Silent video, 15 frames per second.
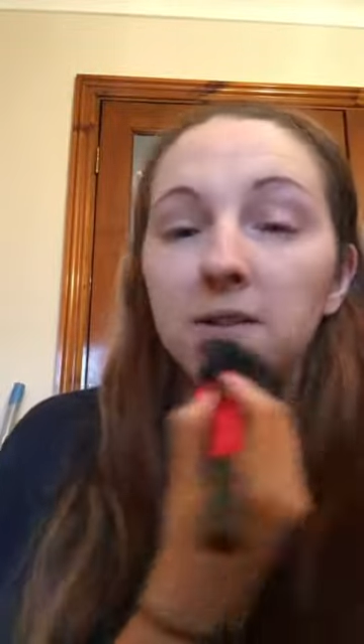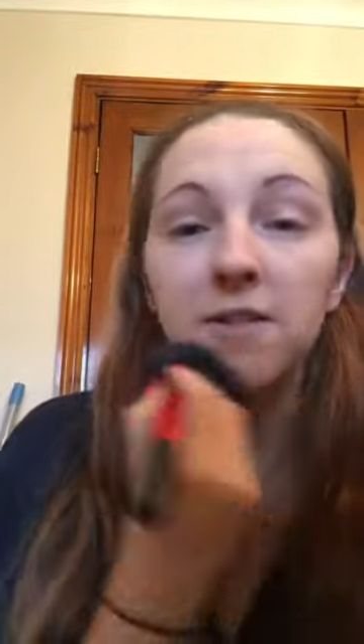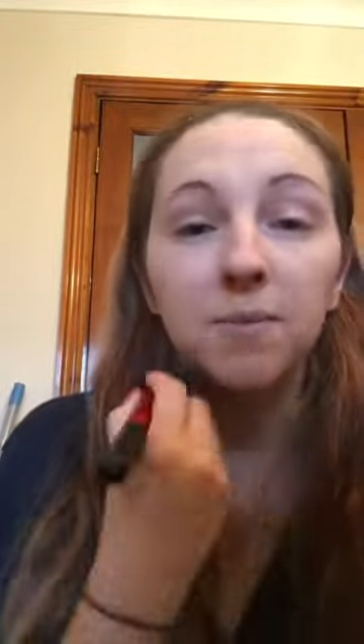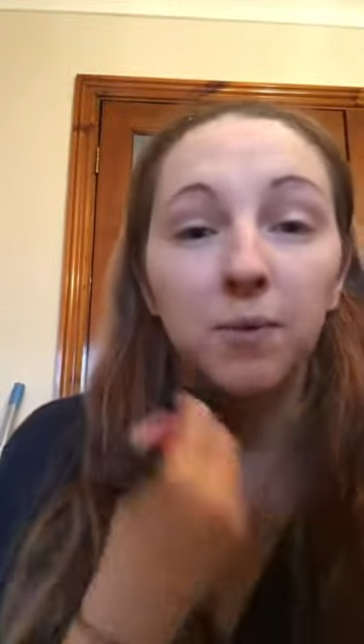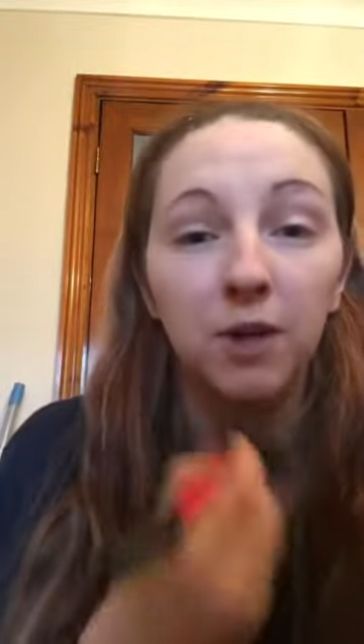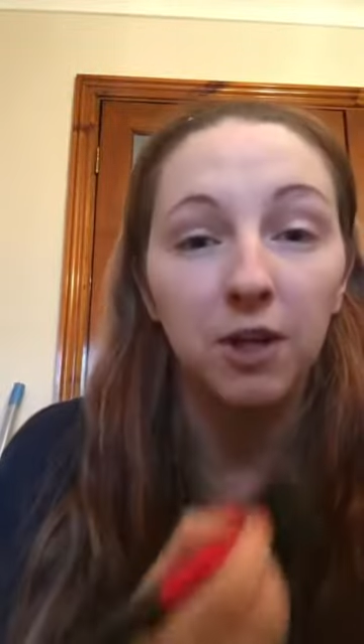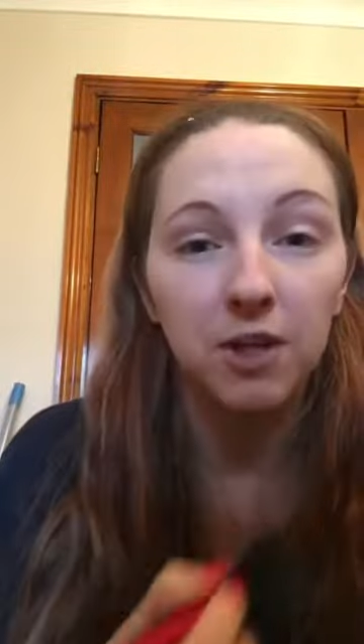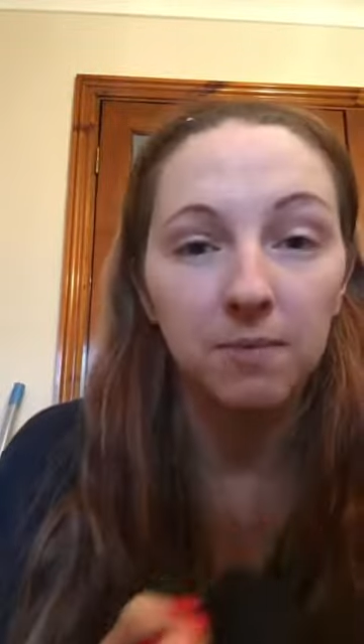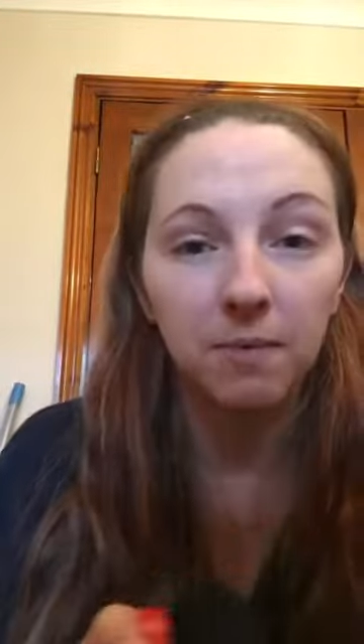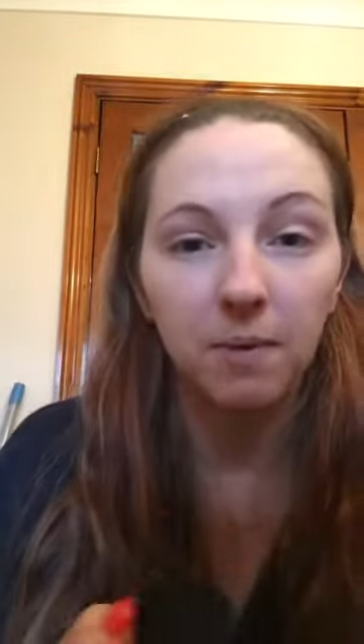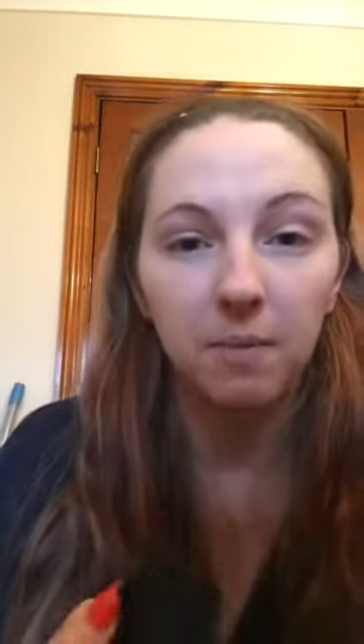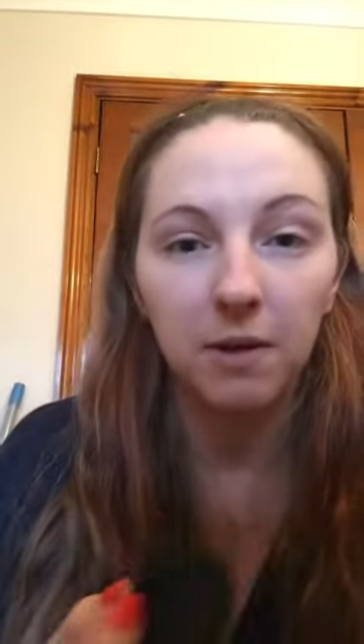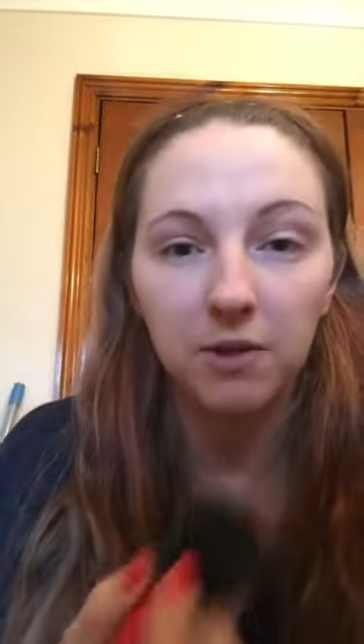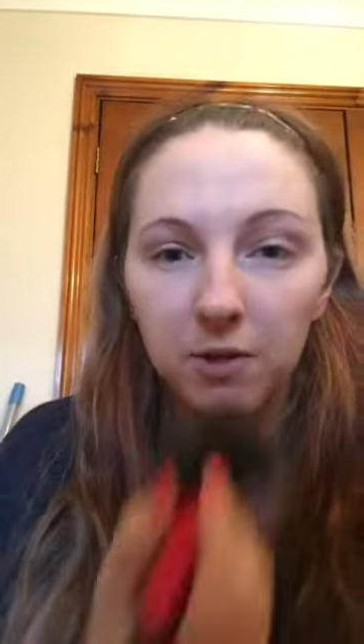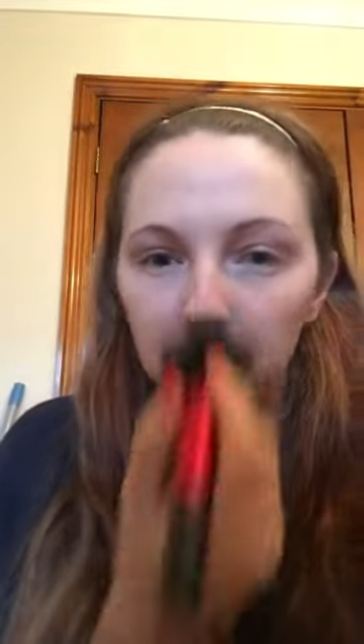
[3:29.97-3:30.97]
I didn't want to use
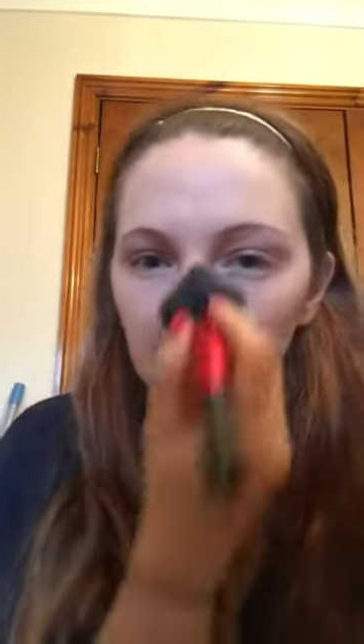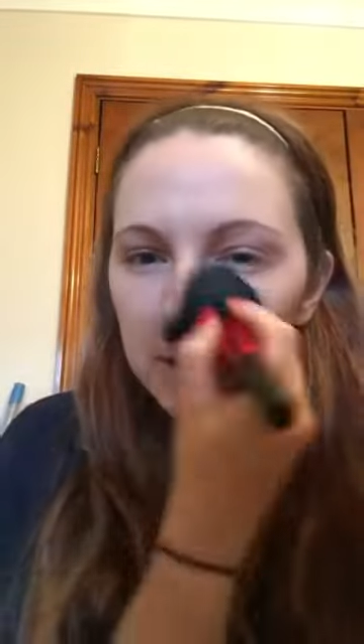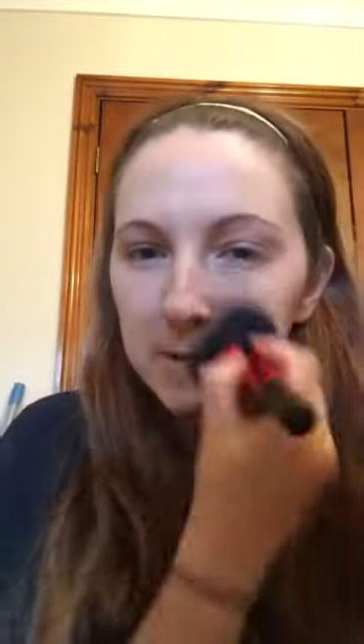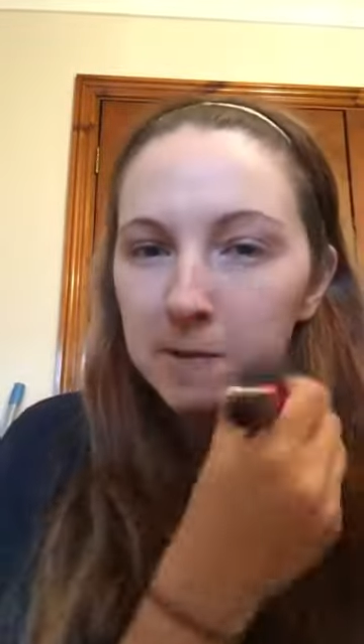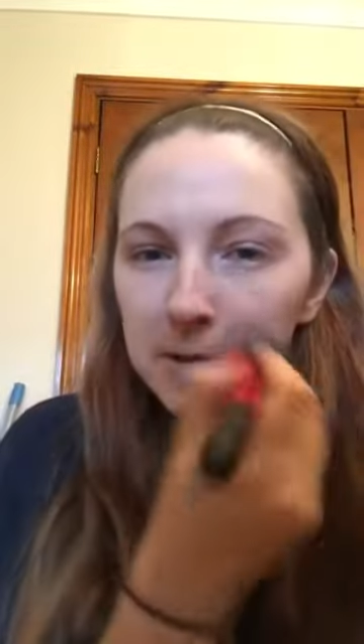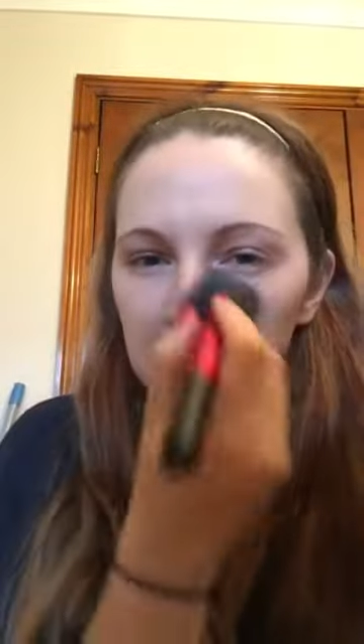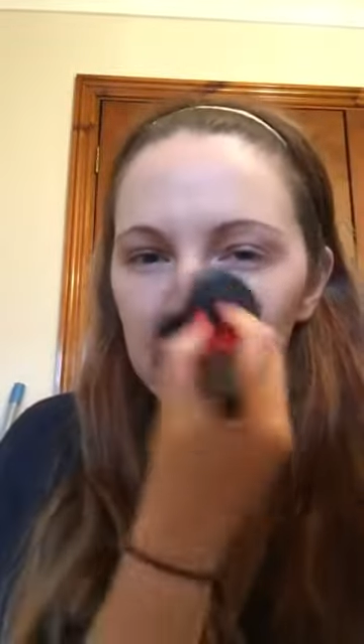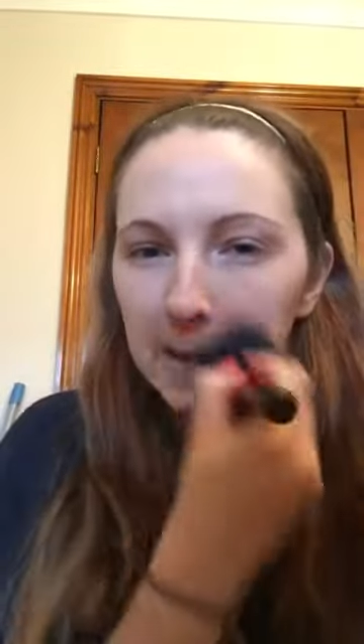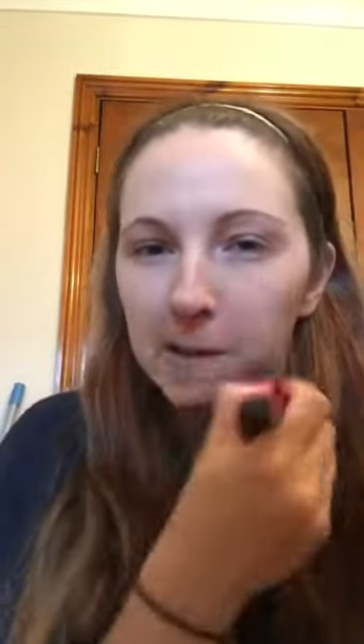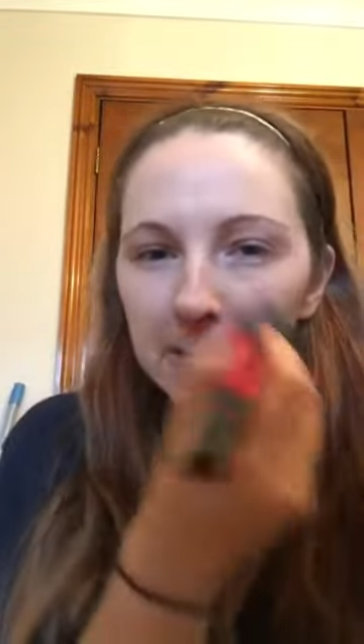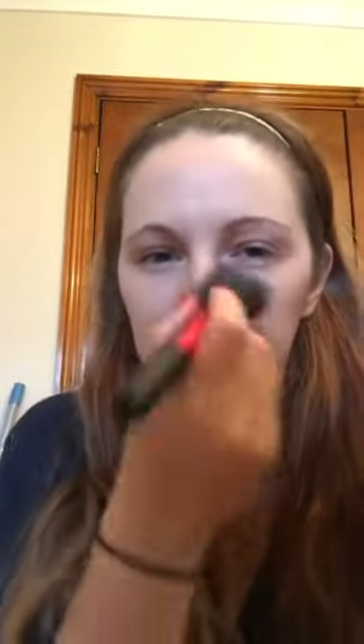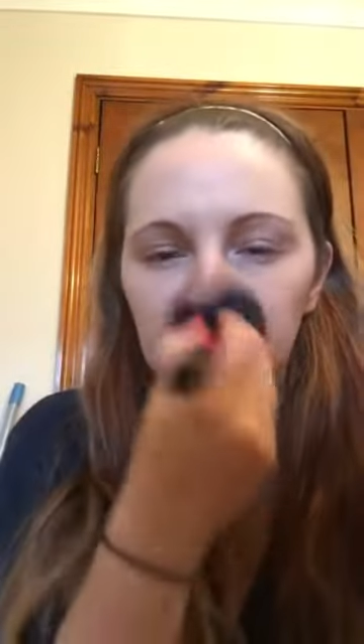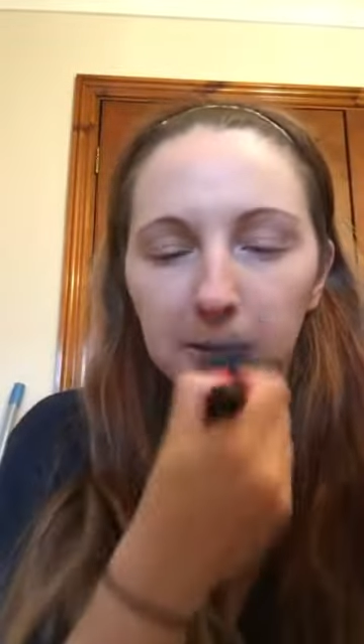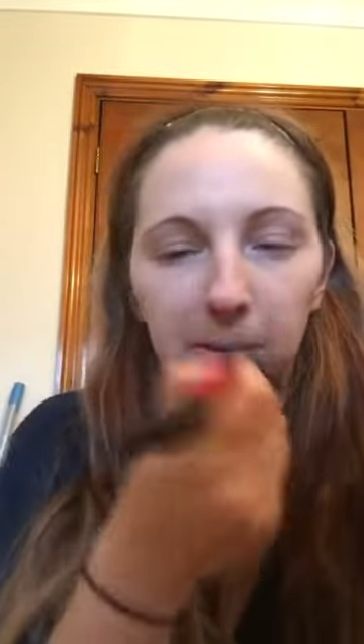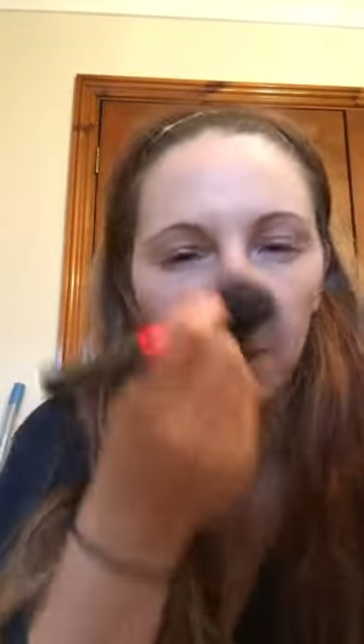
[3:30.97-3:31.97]
my blusher brush today
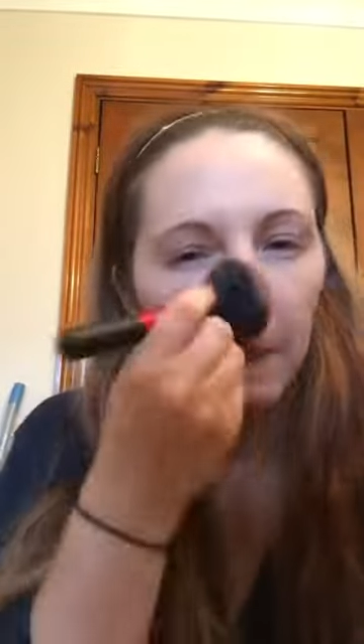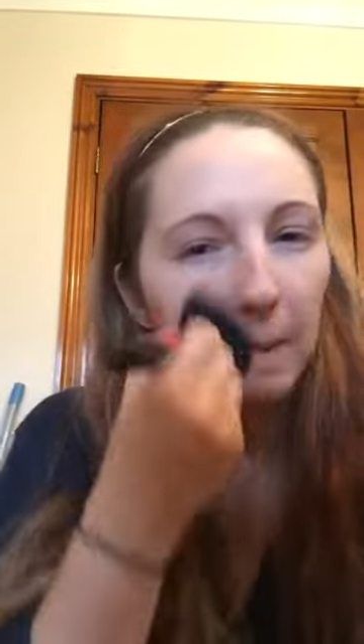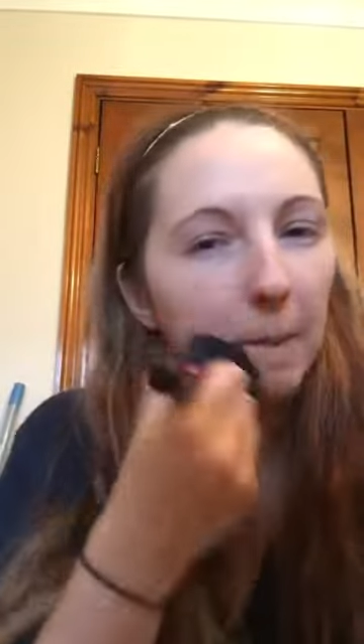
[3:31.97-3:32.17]
because